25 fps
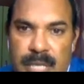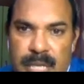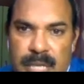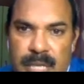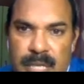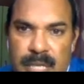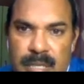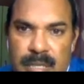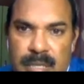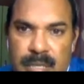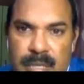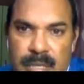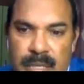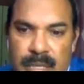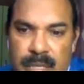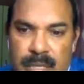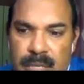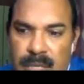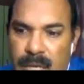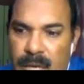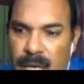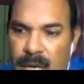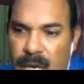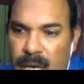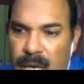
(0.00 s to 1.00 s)
Then
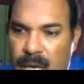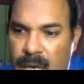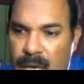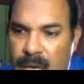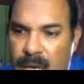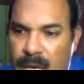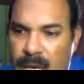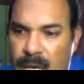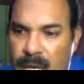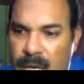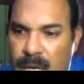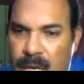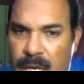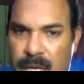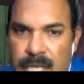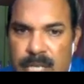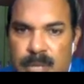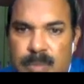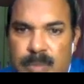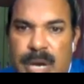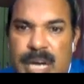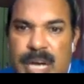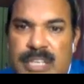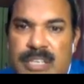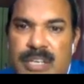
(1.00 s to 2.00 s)
uh,
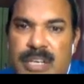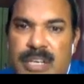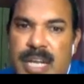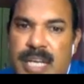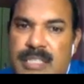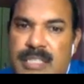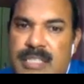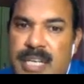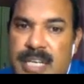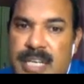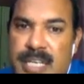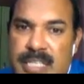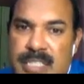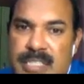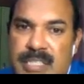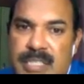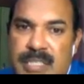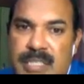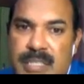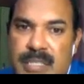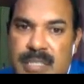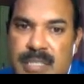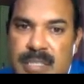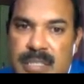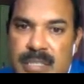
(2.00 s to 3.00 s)
rheumatoid
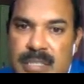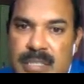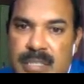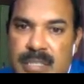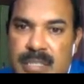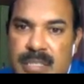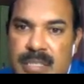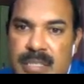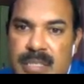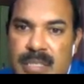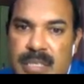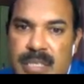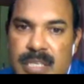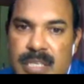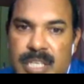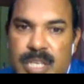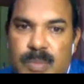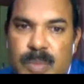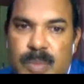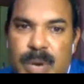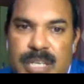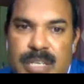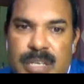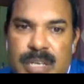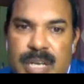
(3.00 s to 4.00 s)
arthritis.
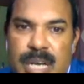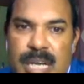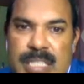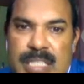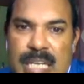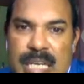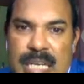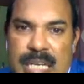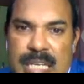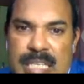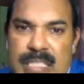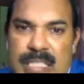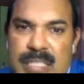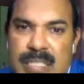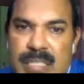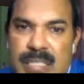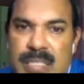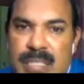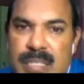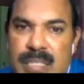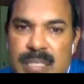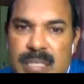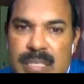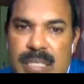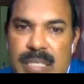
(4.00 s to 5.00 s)
Rheumatoid
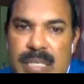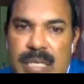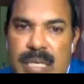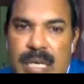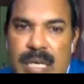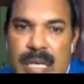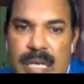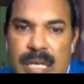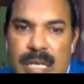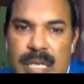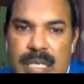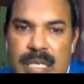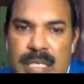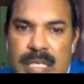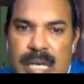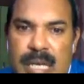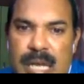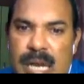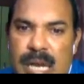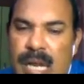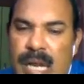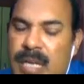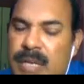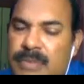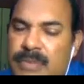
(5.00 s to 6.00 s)
arthritis,
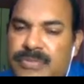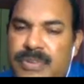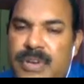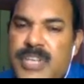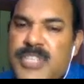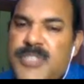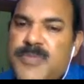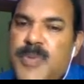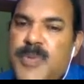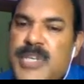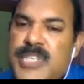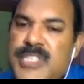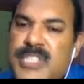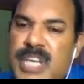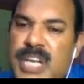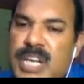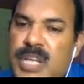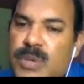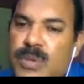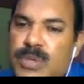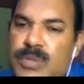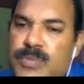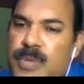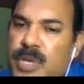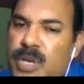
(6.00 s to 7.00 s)
there are different splints
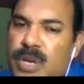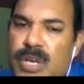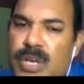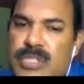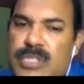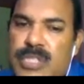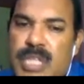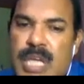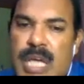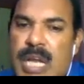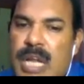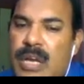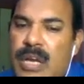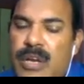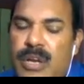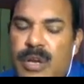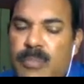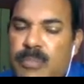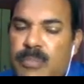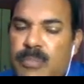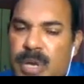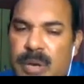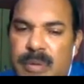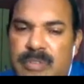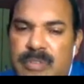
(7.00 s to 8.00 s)
are used because there are
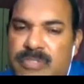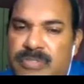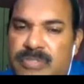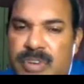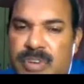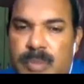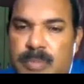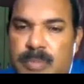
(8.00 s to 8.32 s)
number of